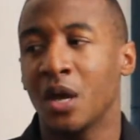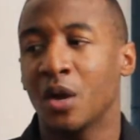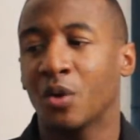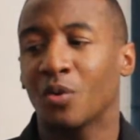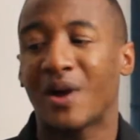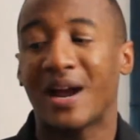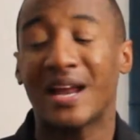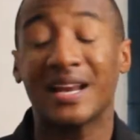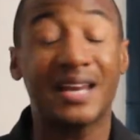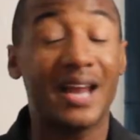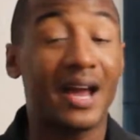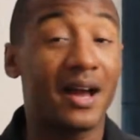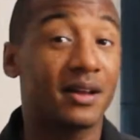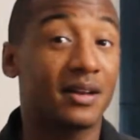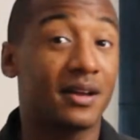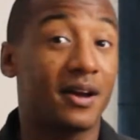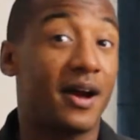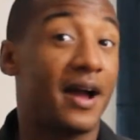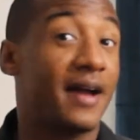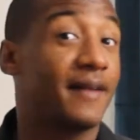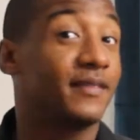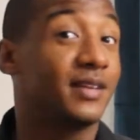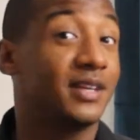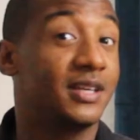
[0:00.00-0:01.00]
Right now, I don't
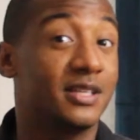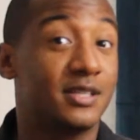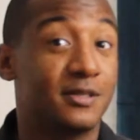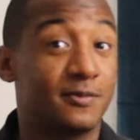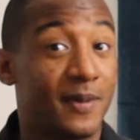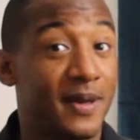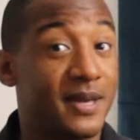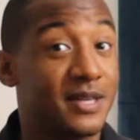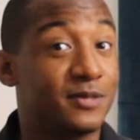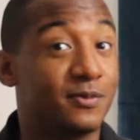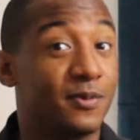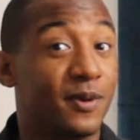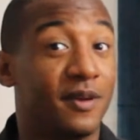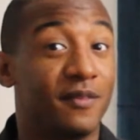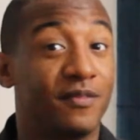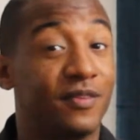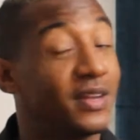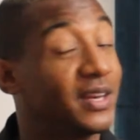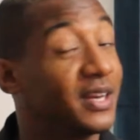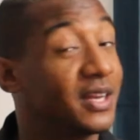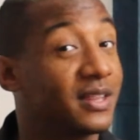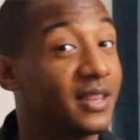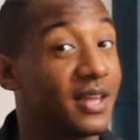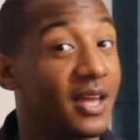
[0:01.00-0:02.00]
have any space, but if
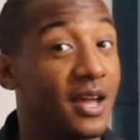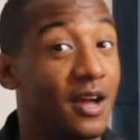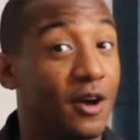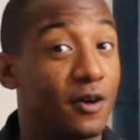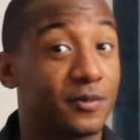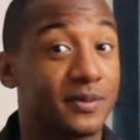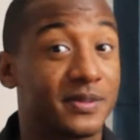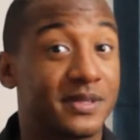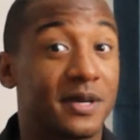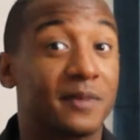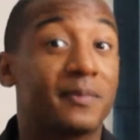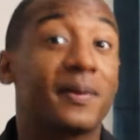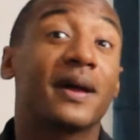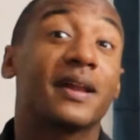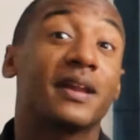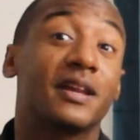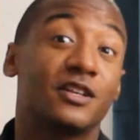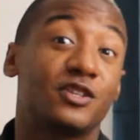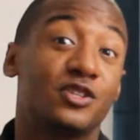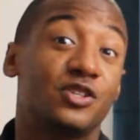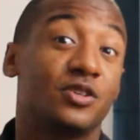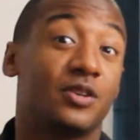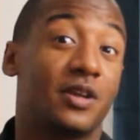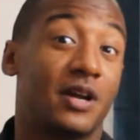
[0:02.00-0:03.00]
anything opens up, I'll
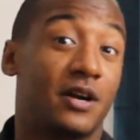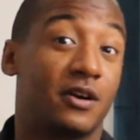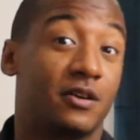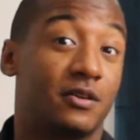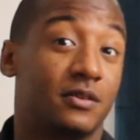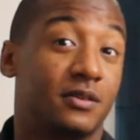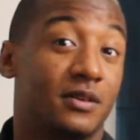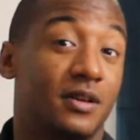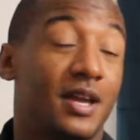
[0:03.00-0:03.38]
let you know.